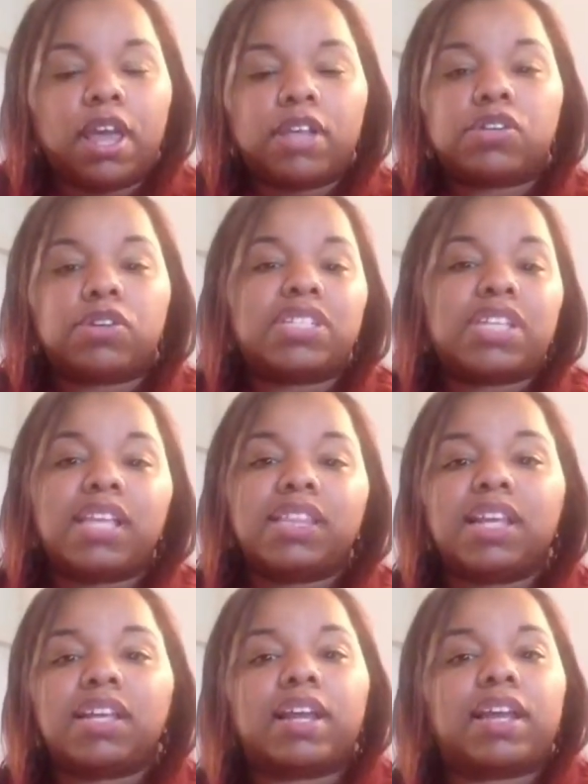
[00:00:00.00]
So the same
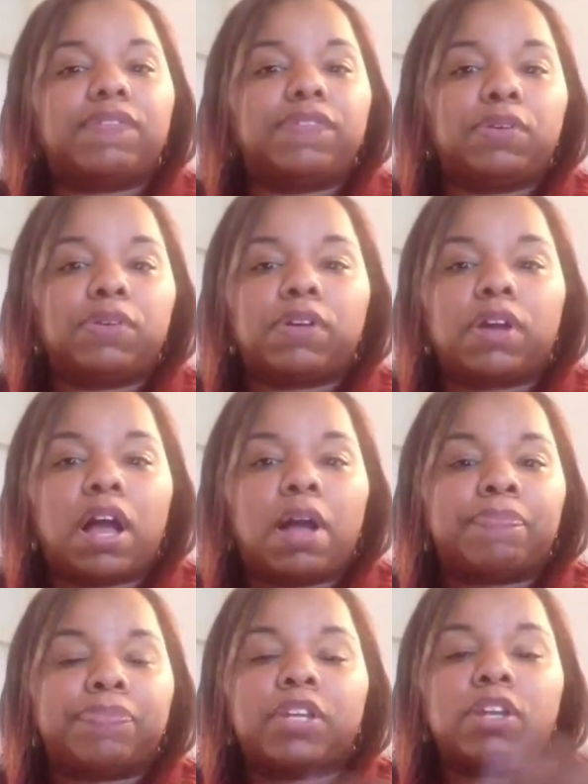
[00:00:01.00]
thing, like if you're,
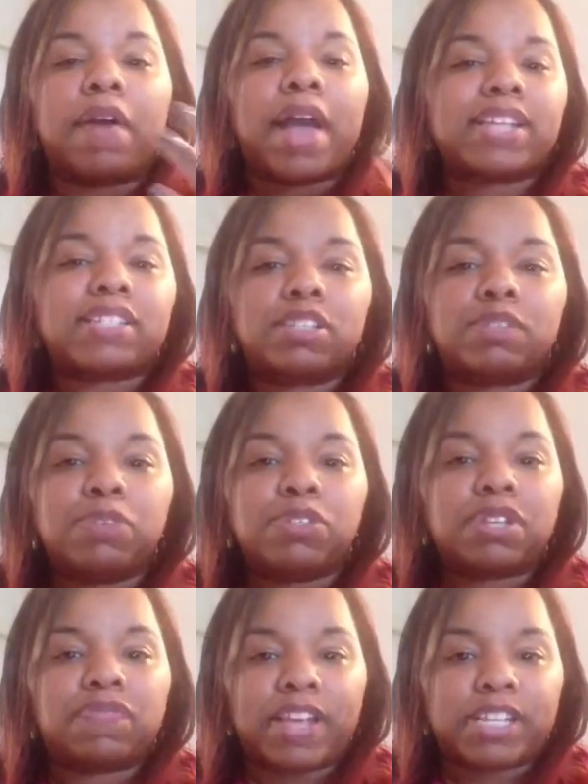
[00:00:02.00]
Essence
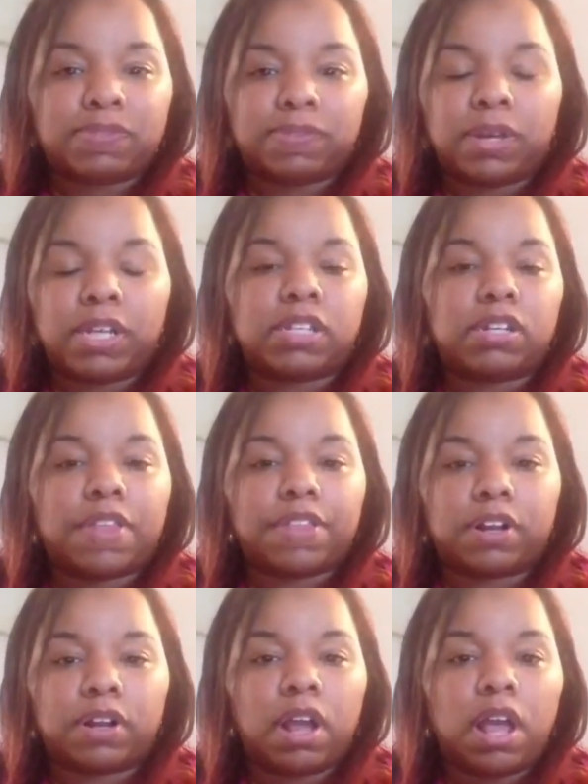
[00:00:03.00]
Music Festival is
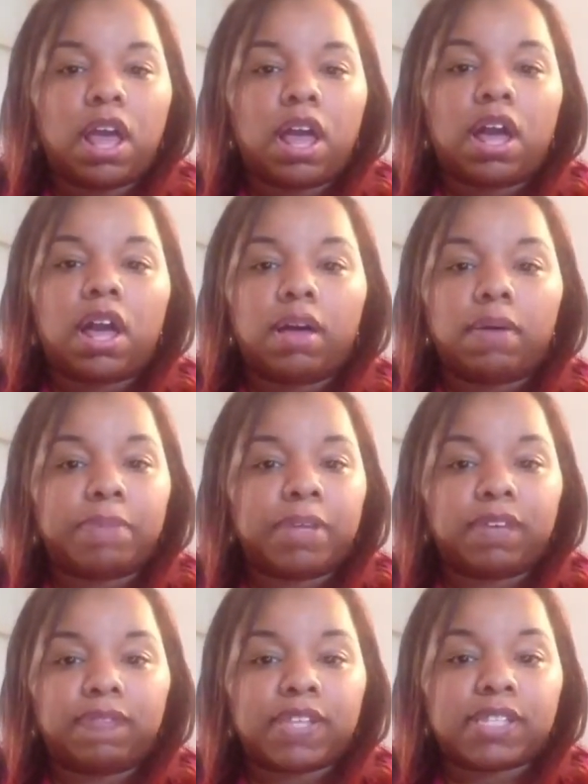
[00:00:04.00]
another
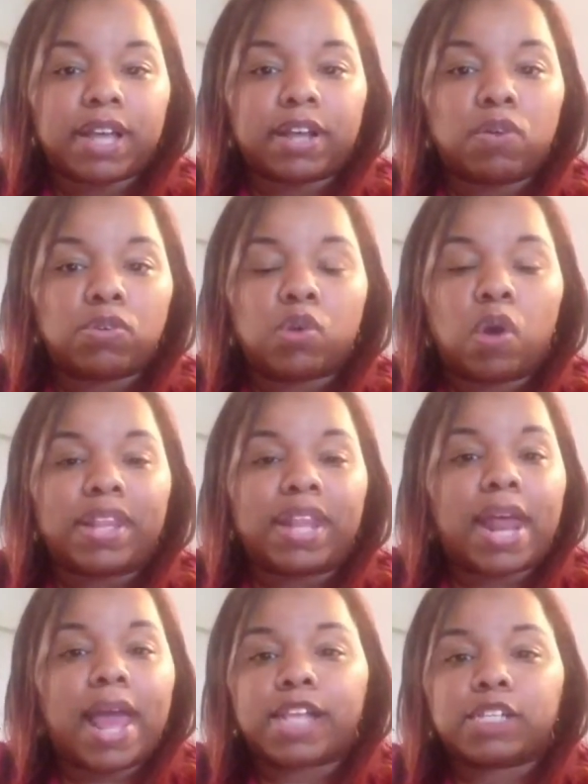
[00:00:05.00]
big event that goes on
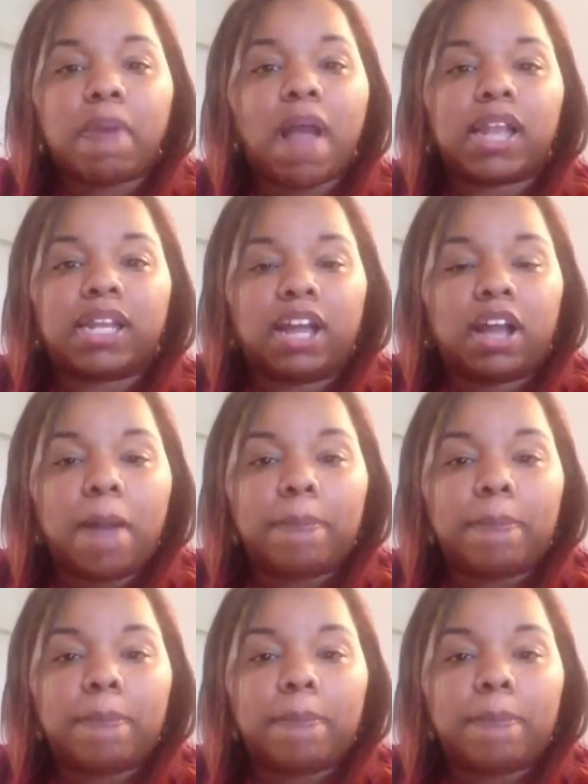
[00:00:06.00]
that has probably a